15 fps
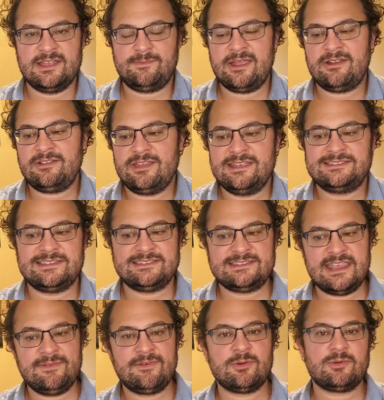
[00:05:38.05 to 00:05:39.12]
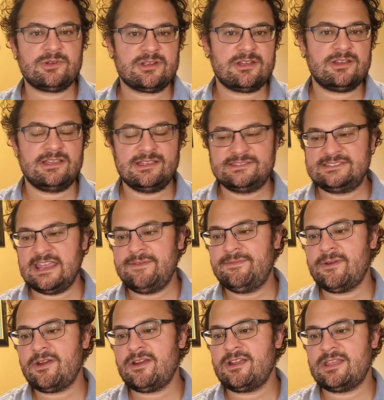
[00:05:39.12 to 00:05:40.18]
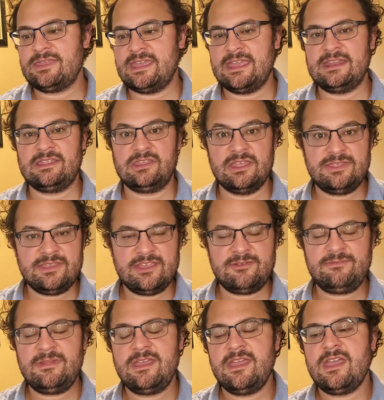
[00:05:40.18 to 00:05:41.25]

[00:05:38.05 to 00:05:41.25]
Apparently, it's safer than lithium,